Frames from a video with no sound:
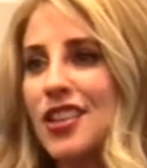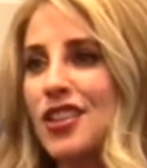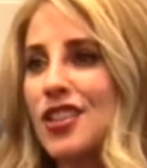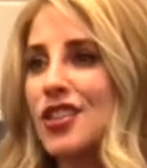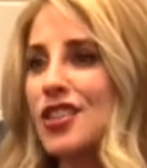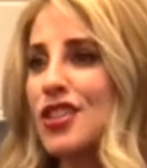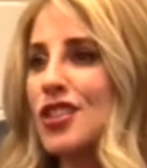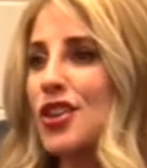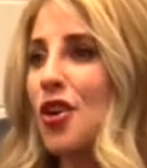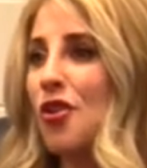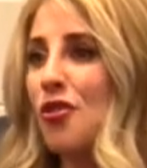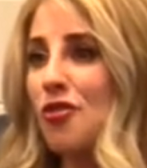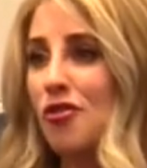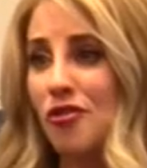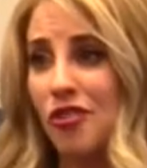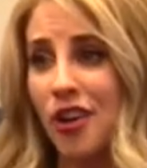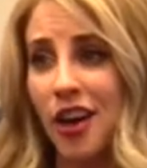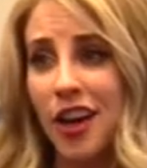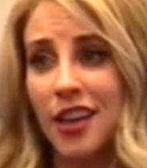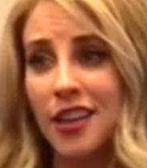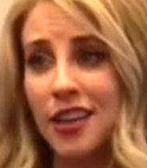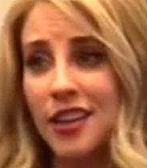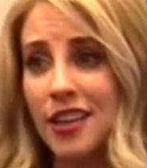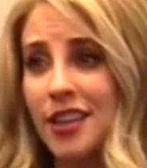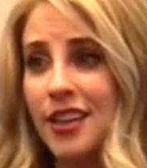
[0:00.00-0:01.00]
they're so
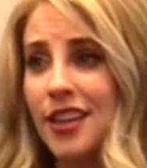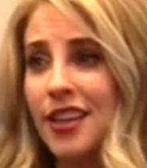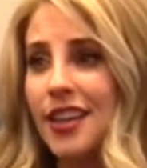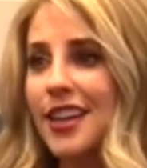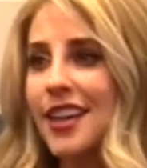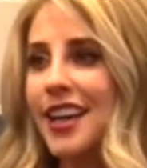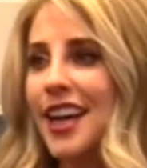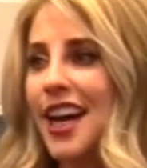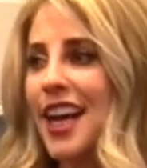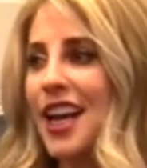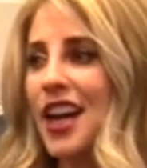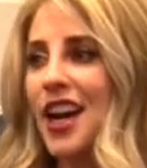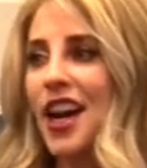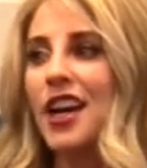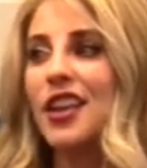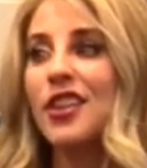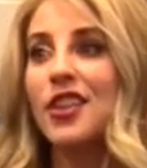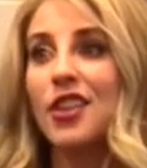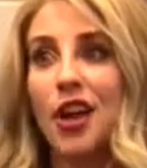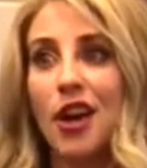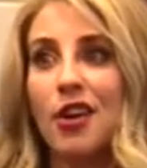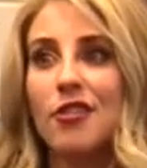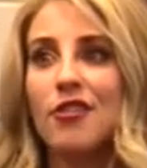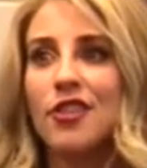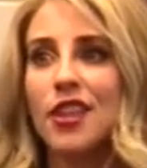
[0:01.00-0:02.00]
fun, and I
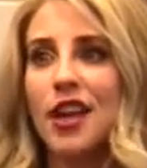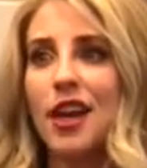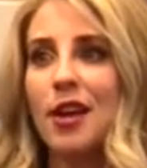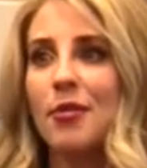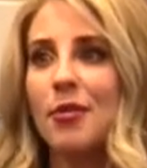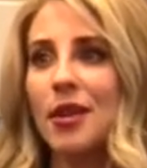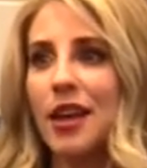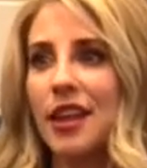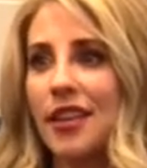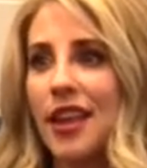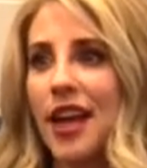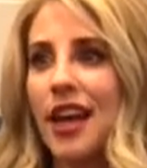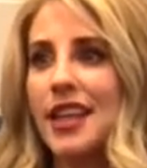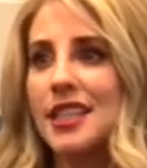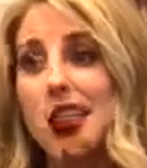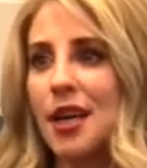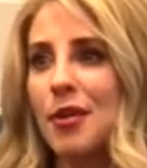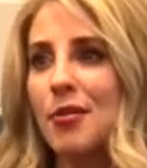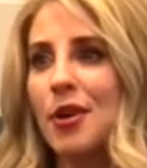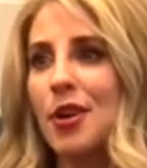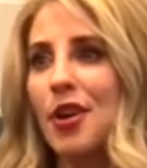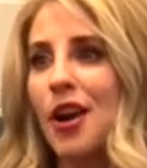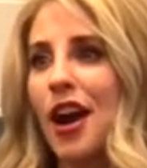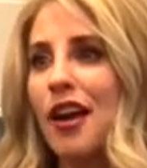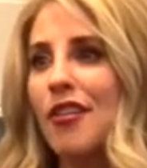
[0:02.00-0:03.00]
love them and that
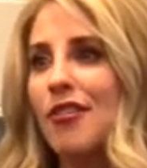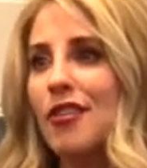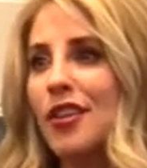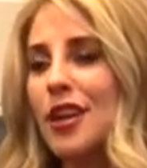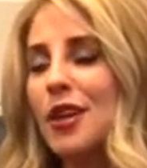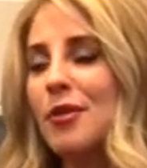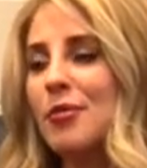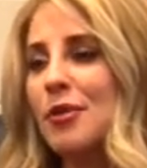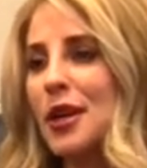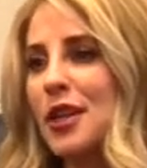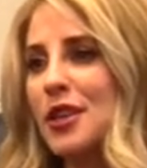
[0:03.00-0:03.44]
demographic,